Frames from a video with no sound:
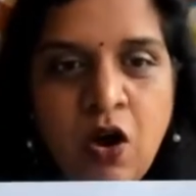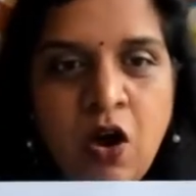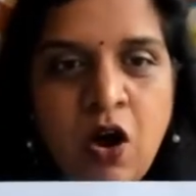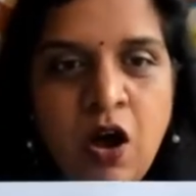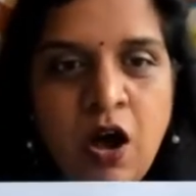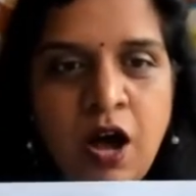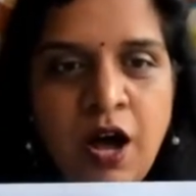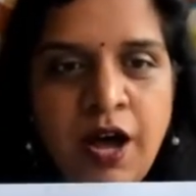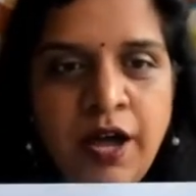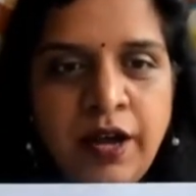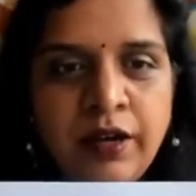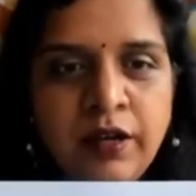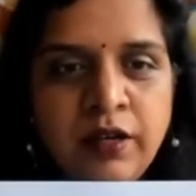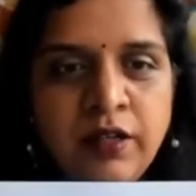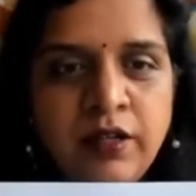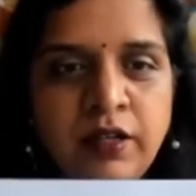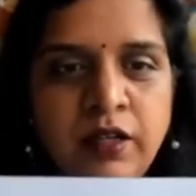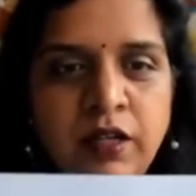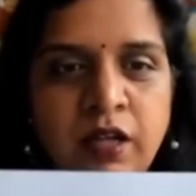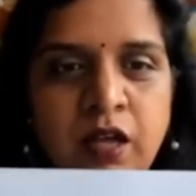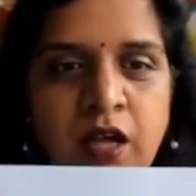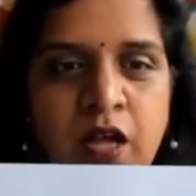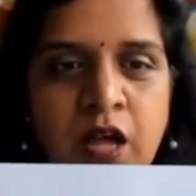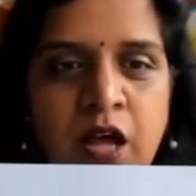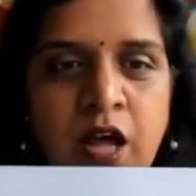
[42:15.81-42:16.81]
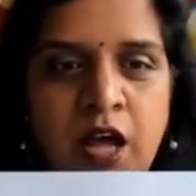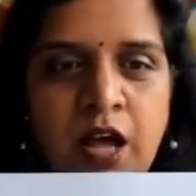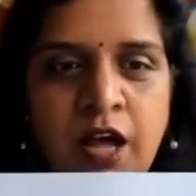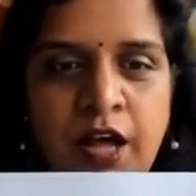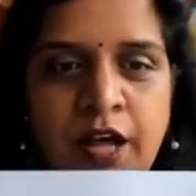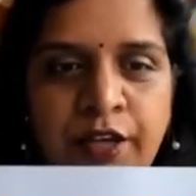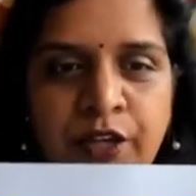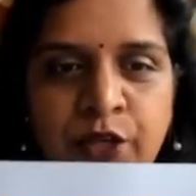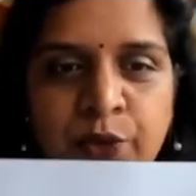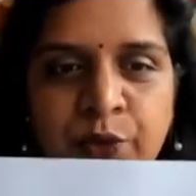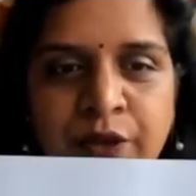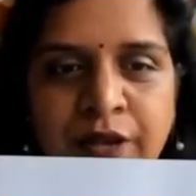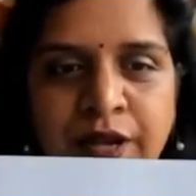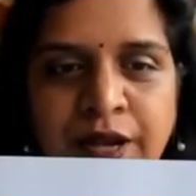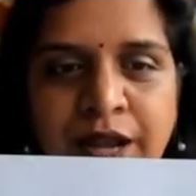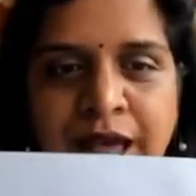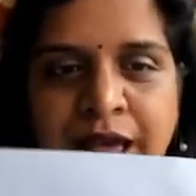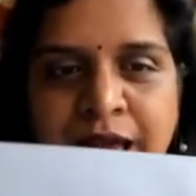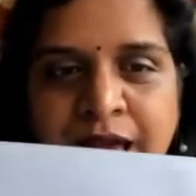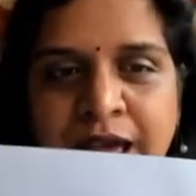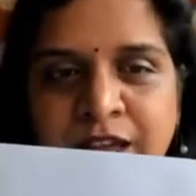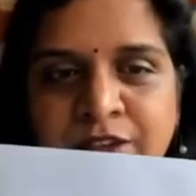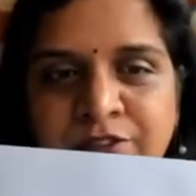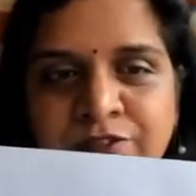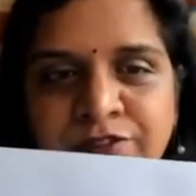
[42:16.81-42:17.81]
Or you can
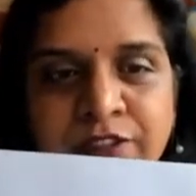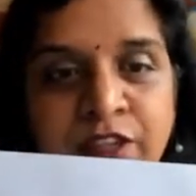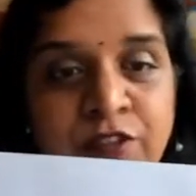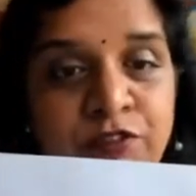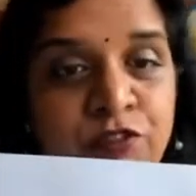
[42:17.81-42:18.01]
have,